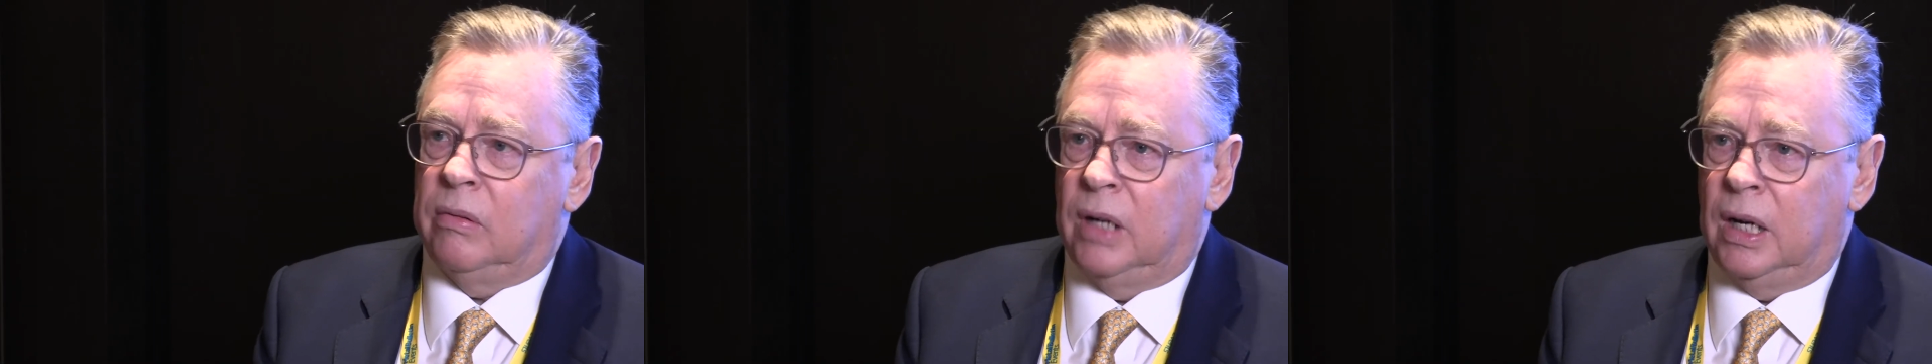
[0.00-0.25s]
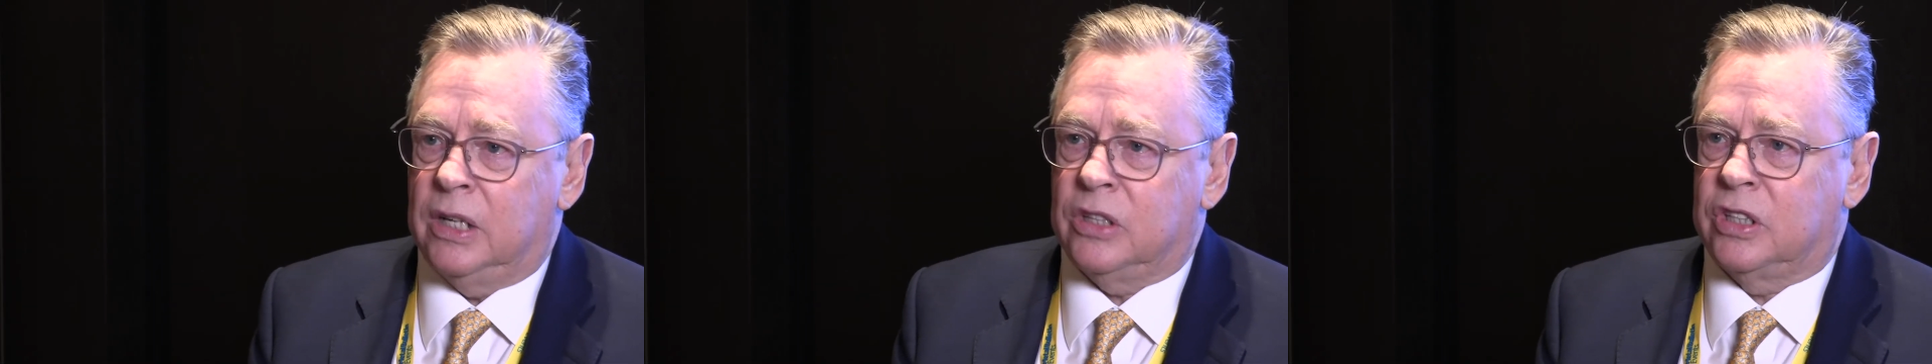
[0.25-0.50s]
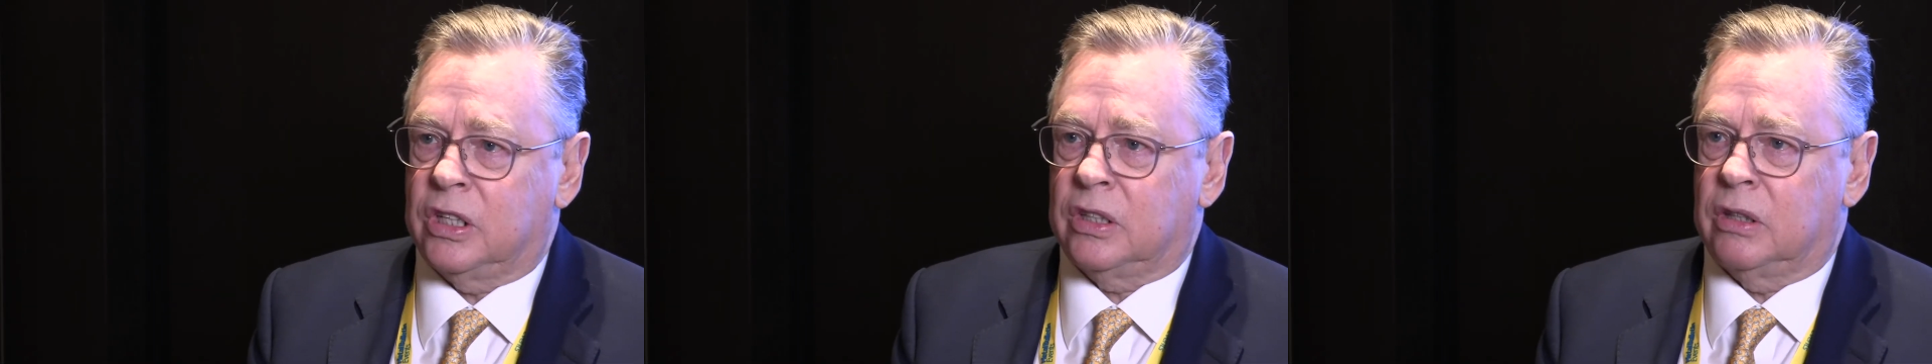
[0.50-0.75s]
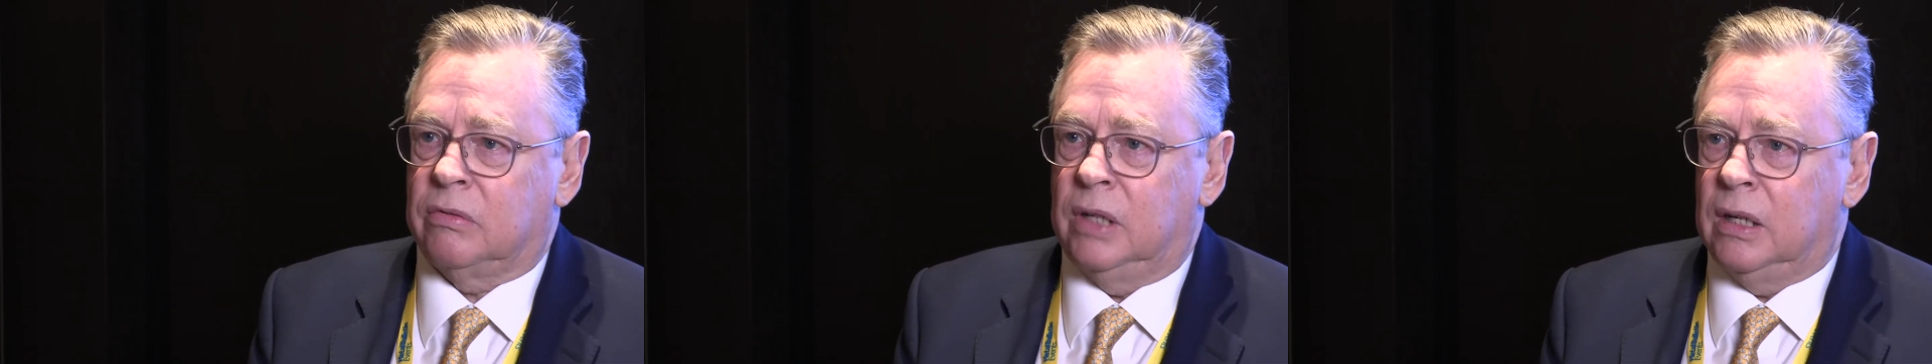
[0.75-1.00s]

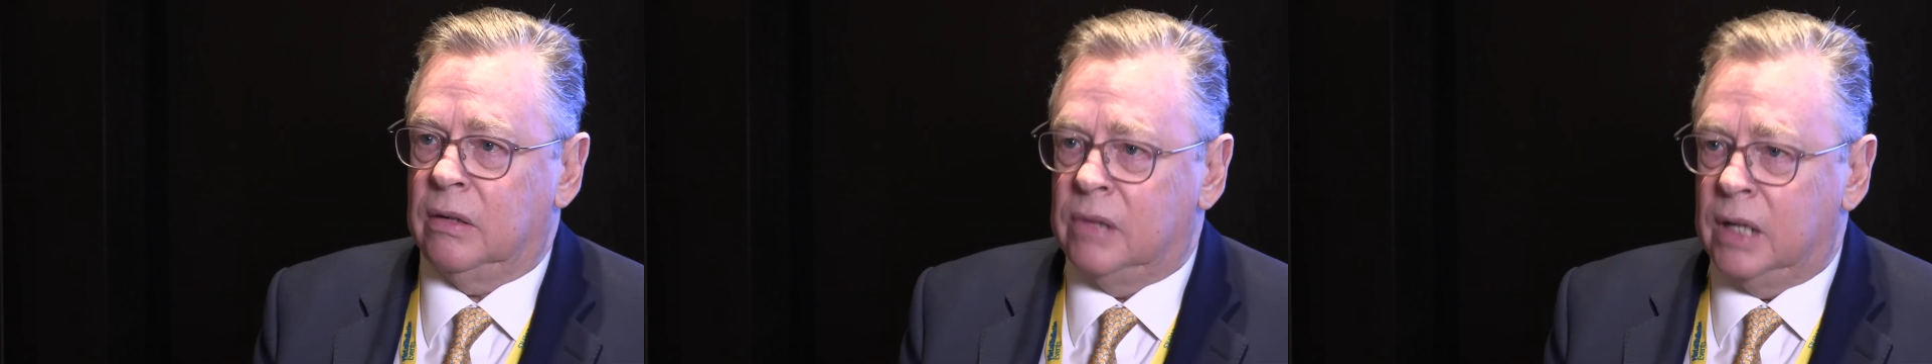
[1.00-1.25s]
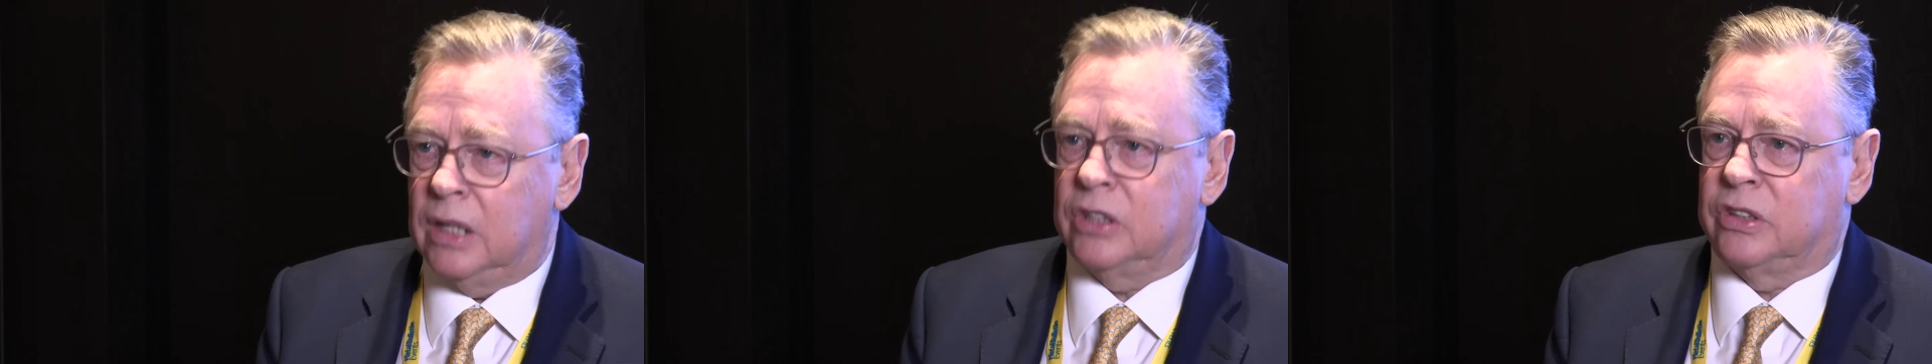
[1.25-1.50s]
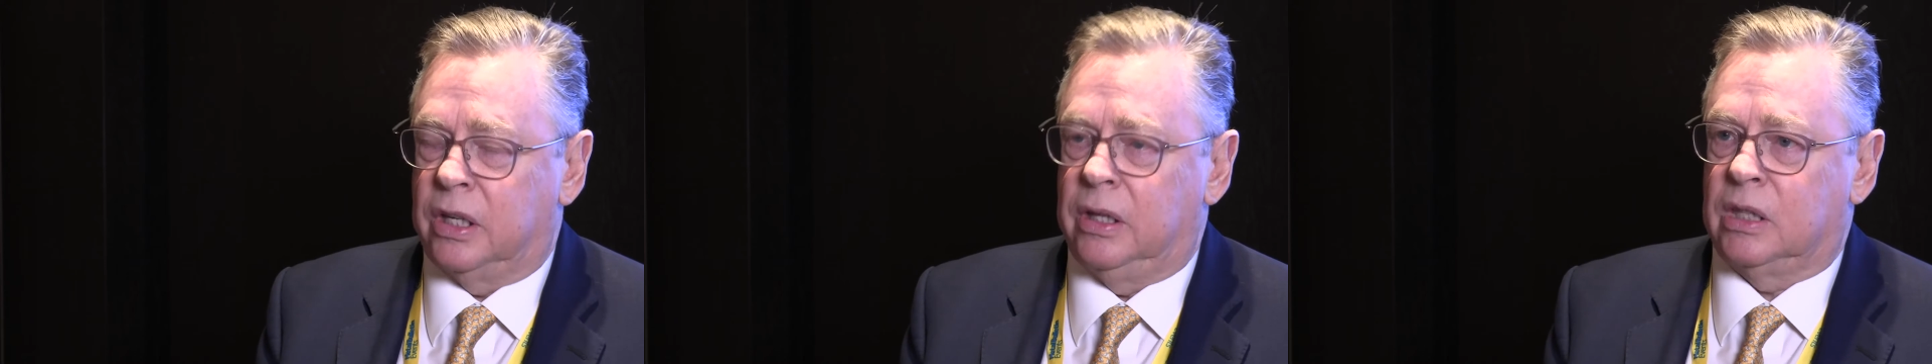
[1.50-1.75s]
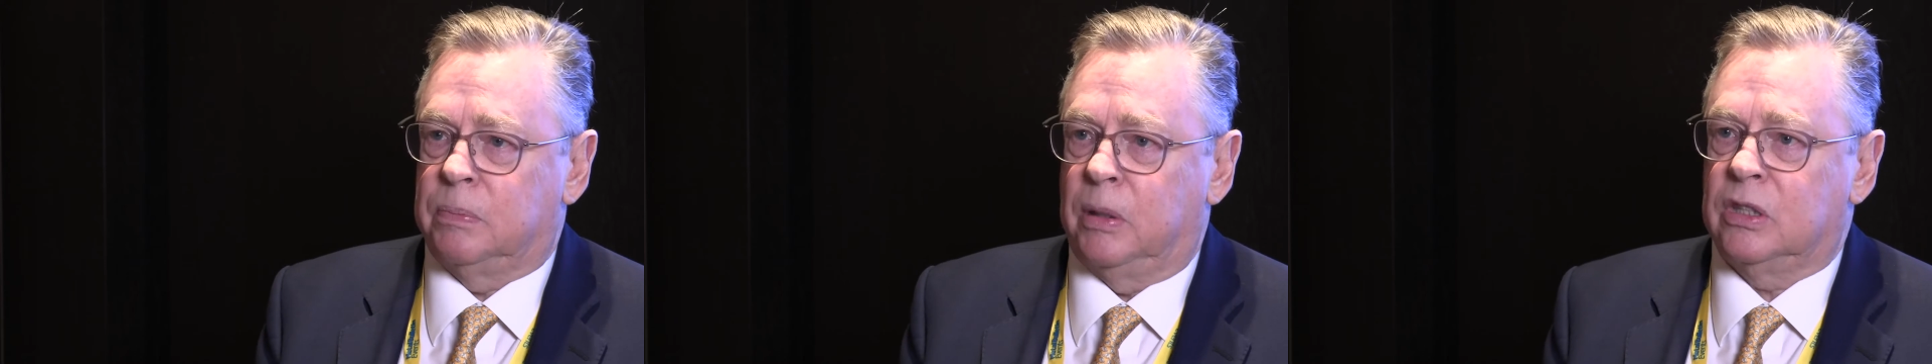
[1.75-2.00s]
realists in
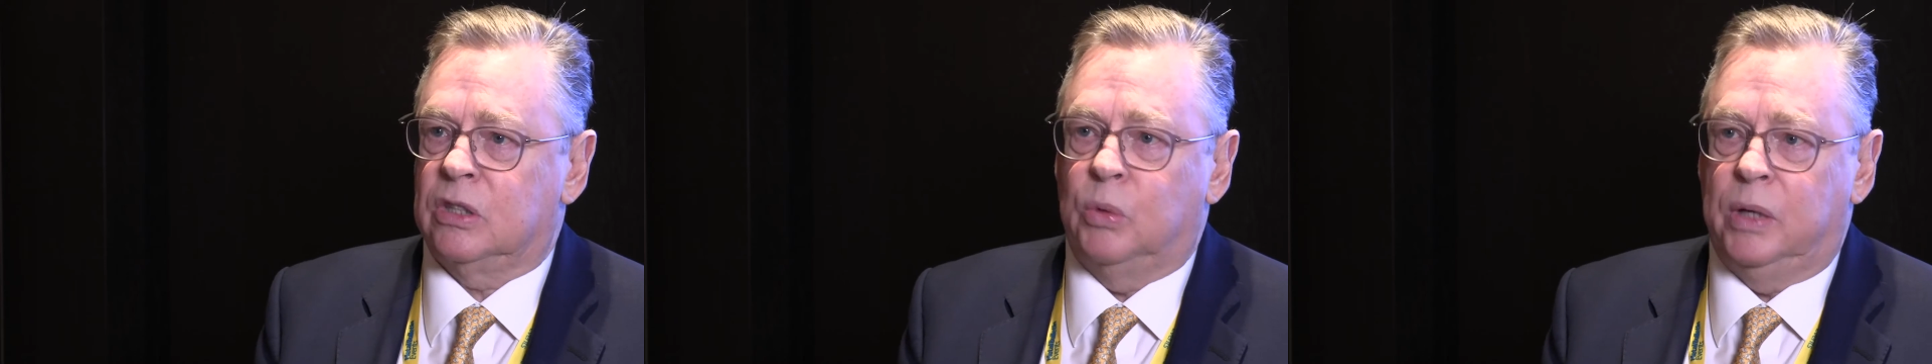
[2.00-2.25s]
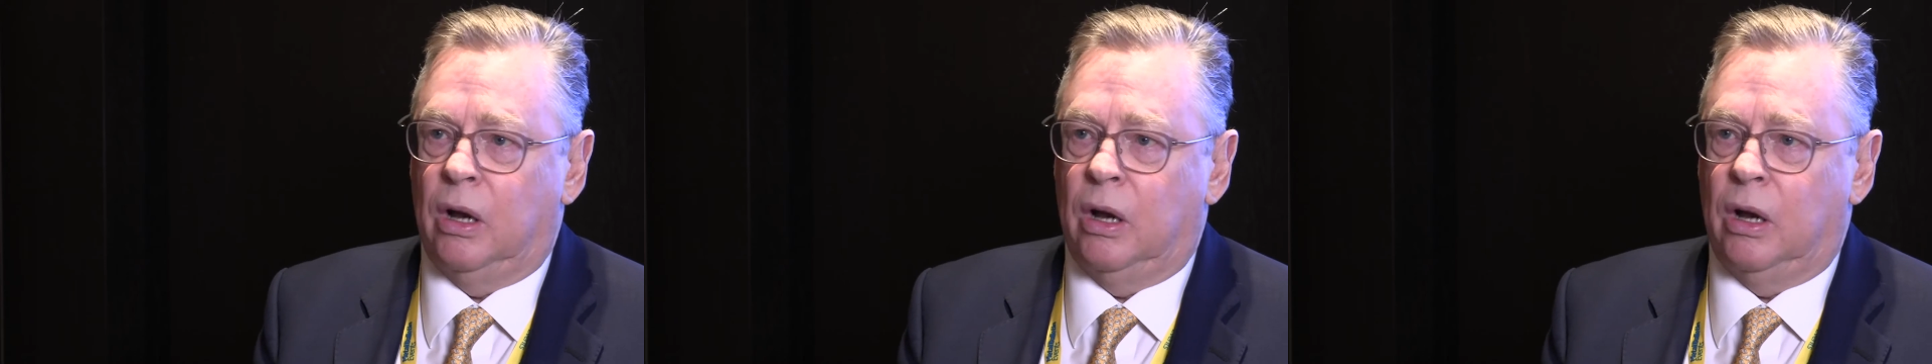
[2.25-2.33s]
this business.